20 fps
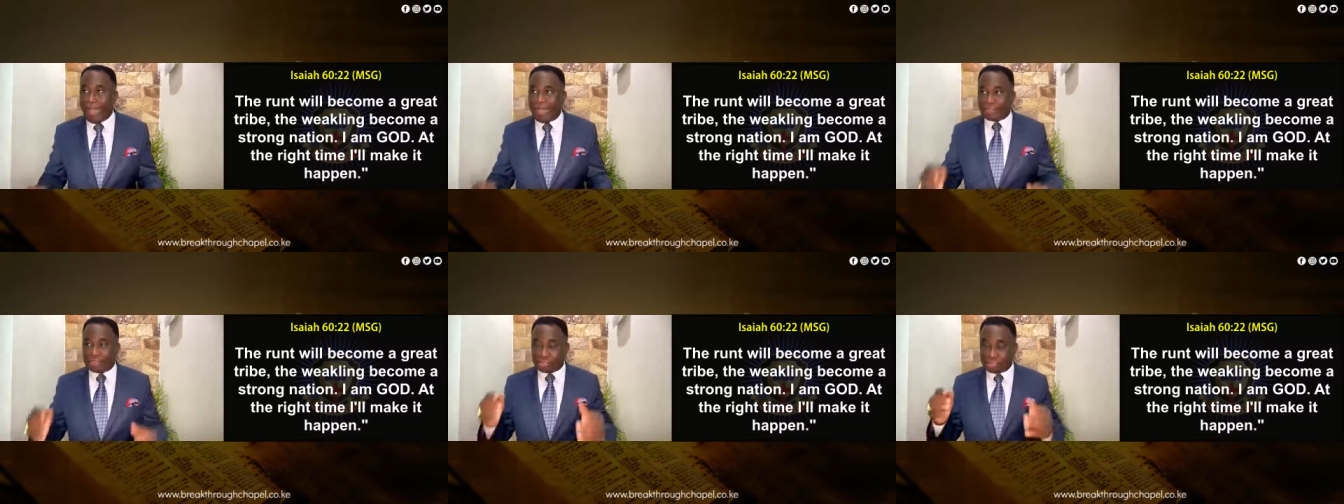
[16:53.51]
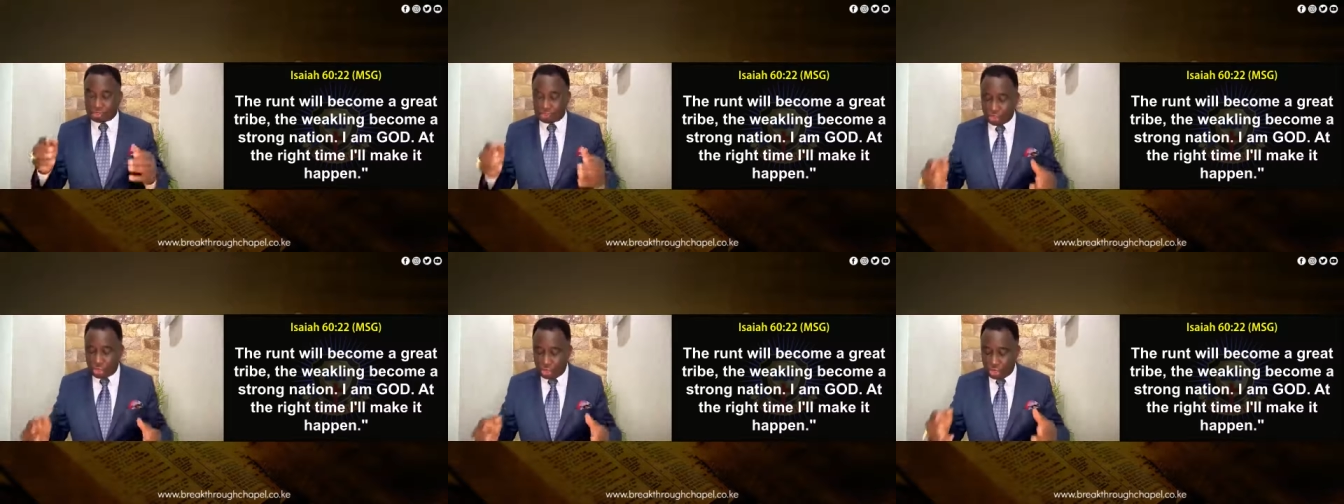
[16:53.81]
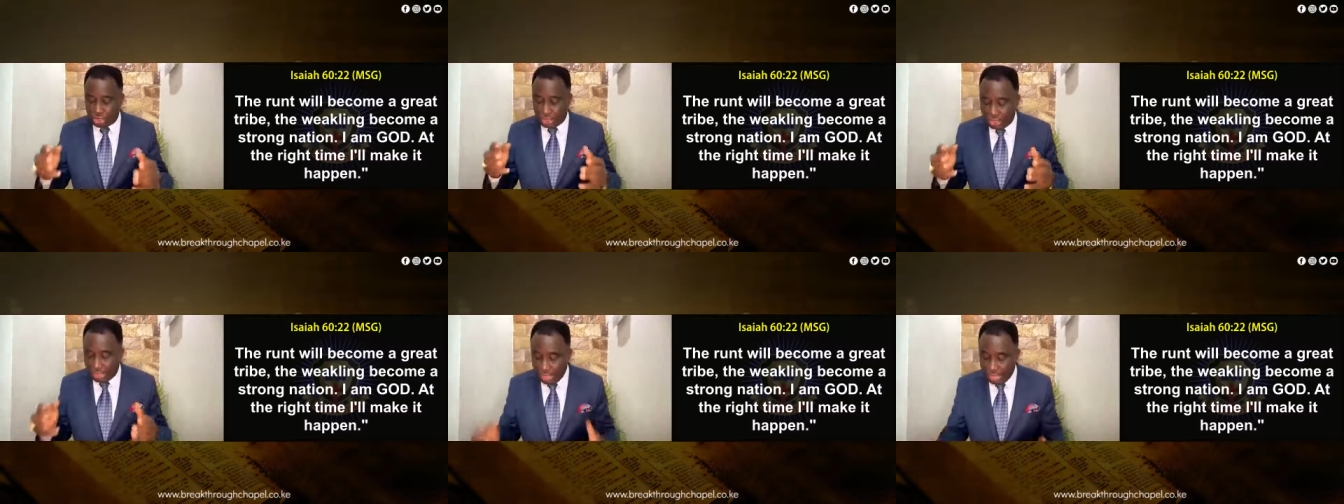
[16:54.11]
a
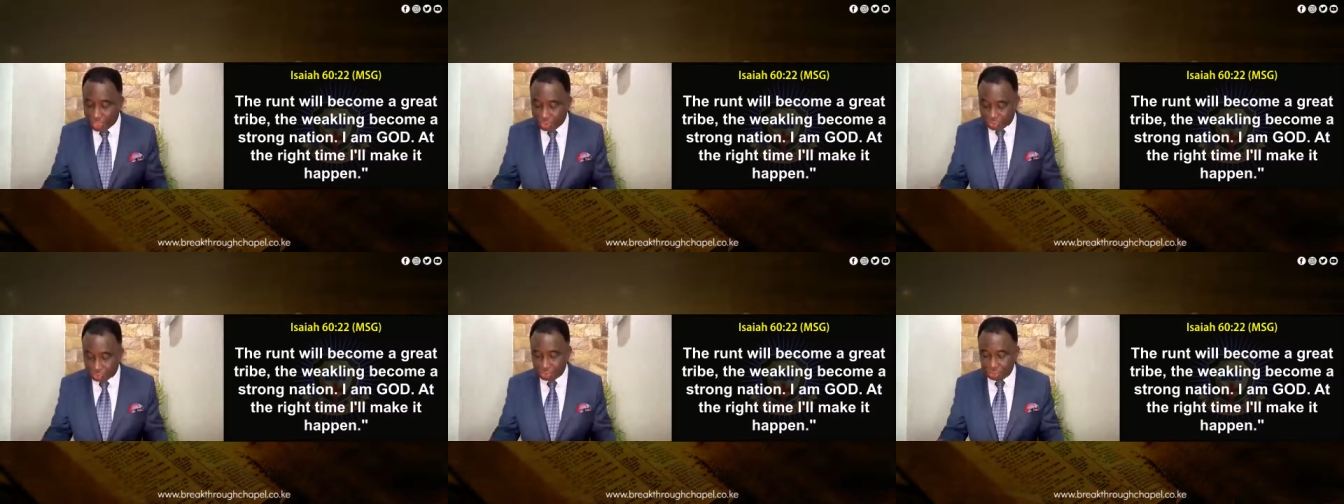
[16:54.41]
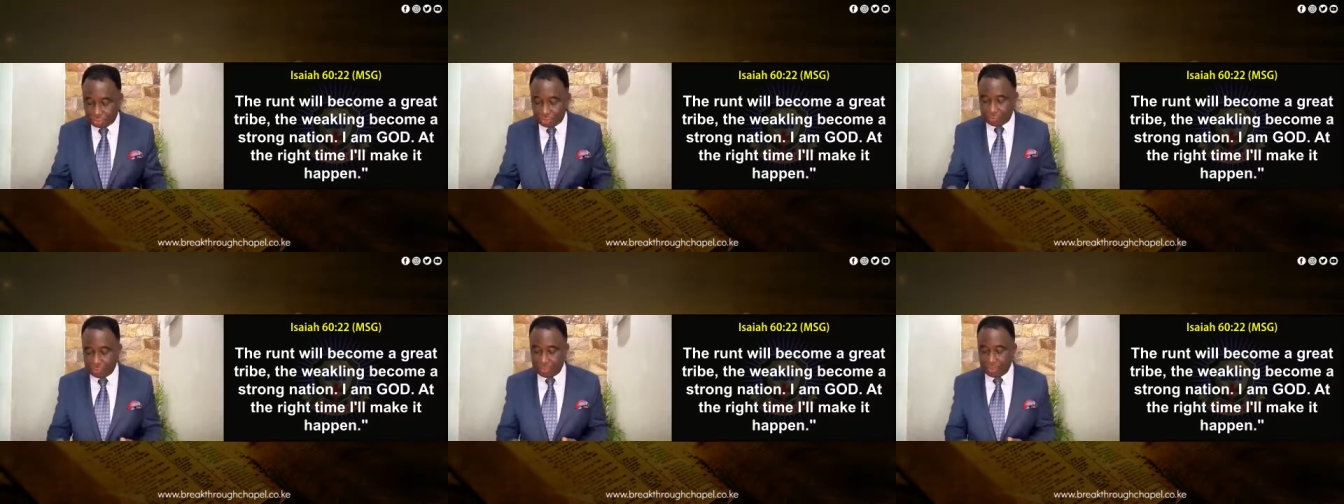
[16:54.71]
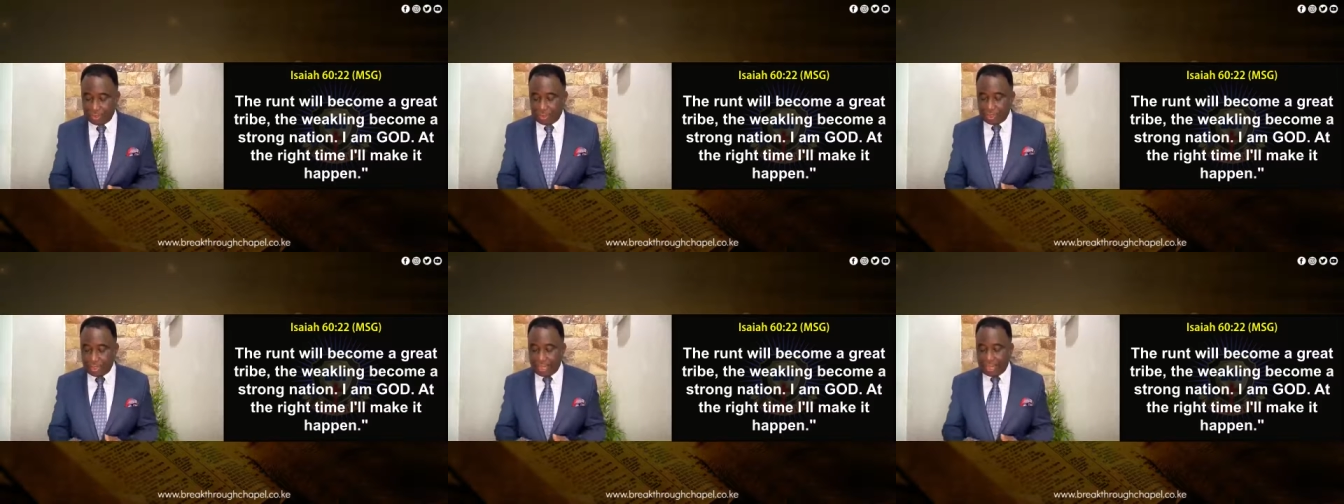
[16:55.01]
strong nation.
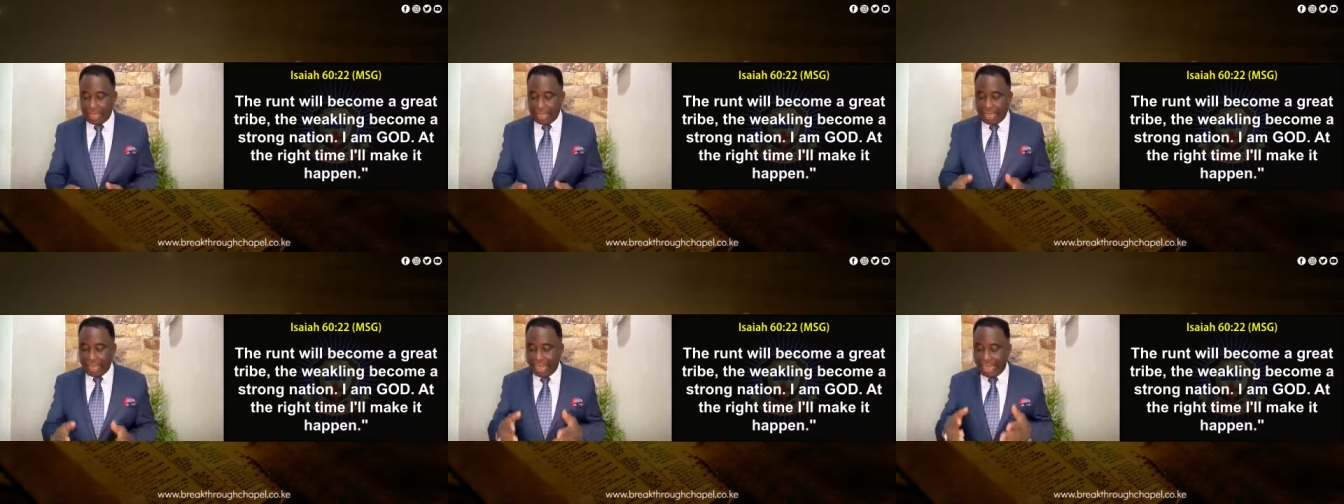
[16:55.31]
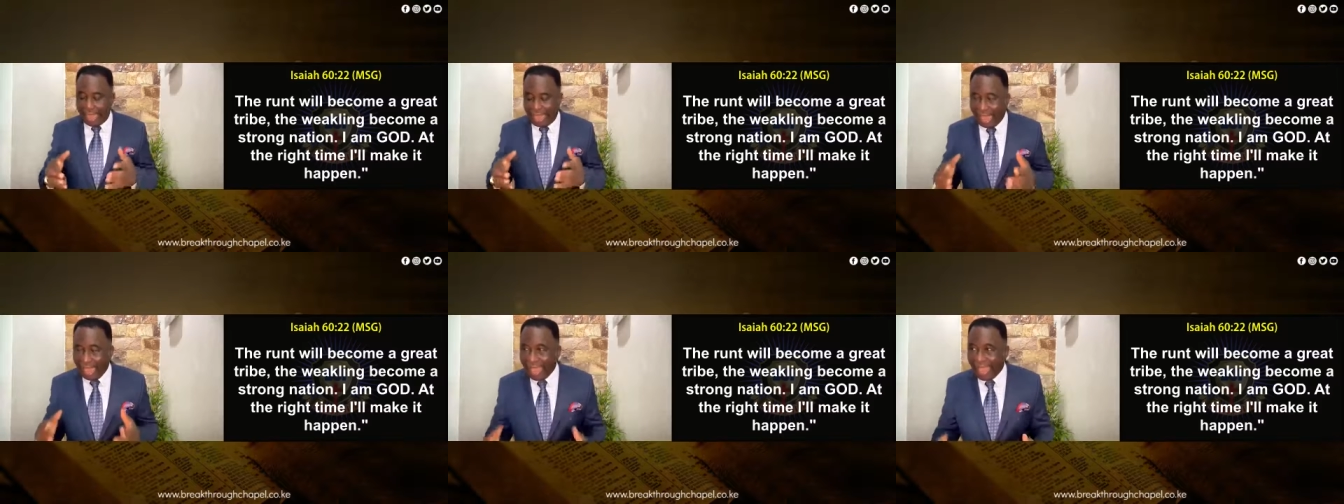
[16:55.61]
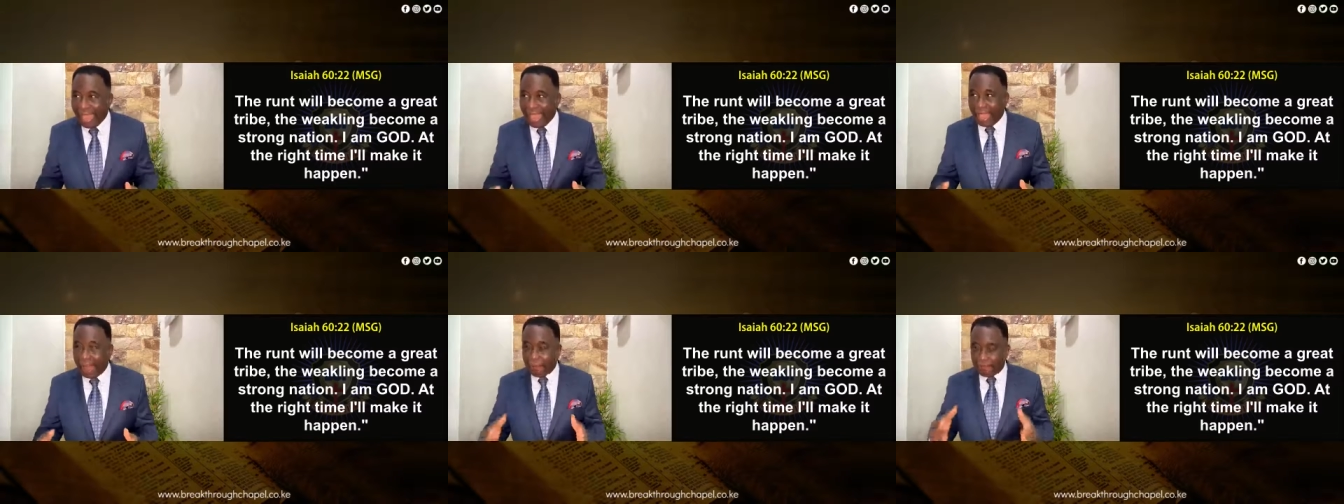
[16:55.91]

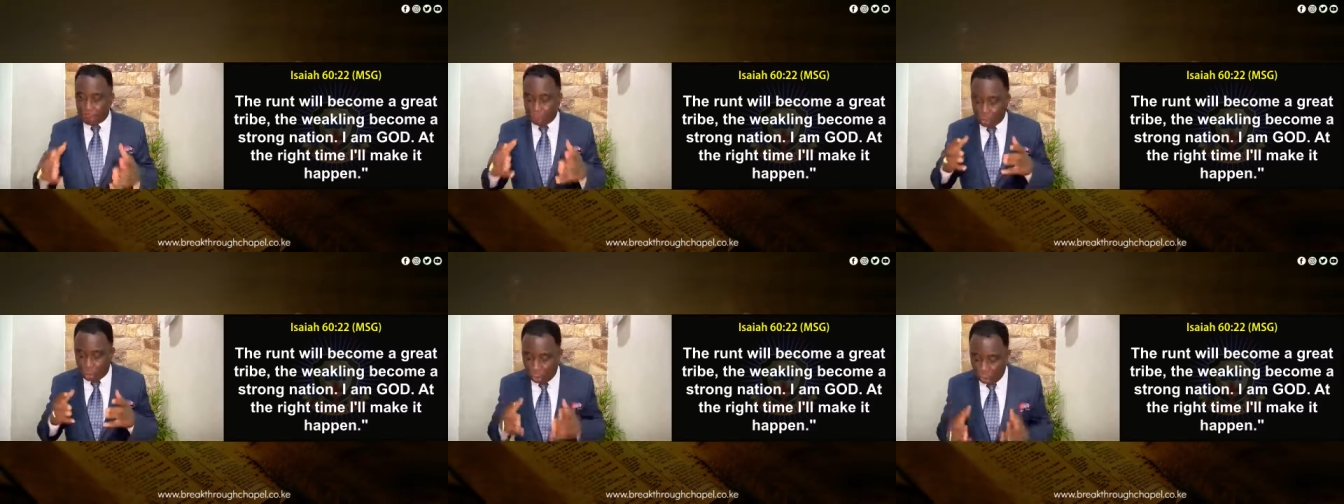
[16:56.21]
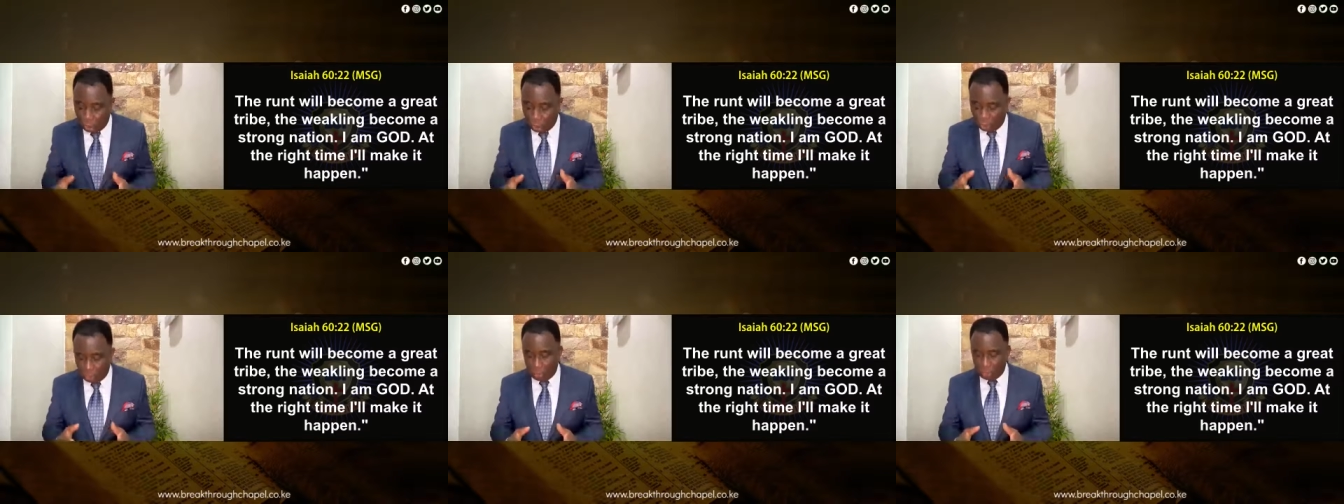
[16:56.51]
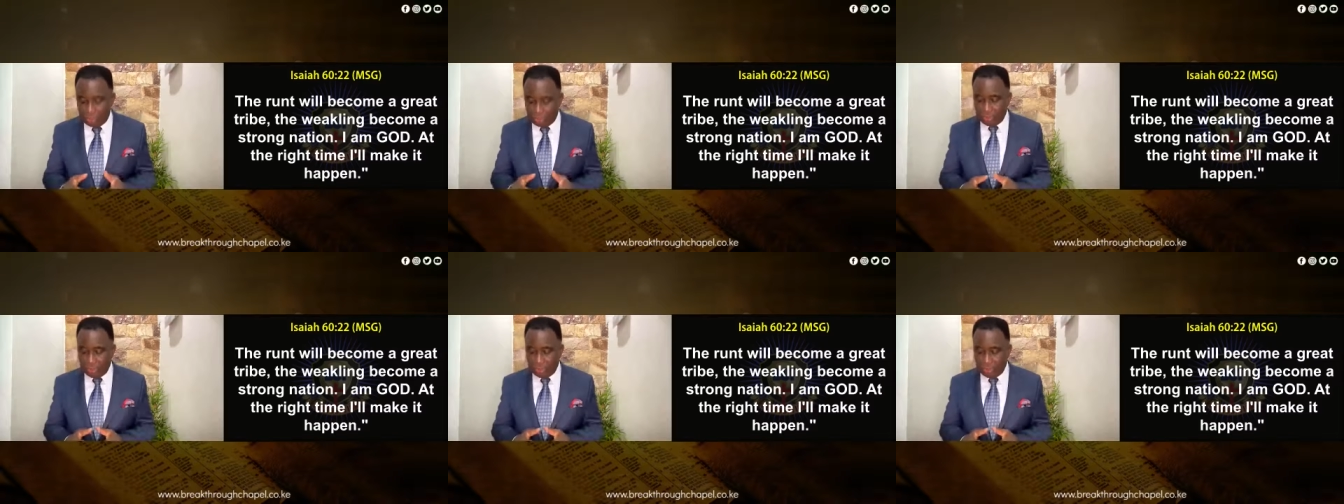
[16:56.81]
I am God.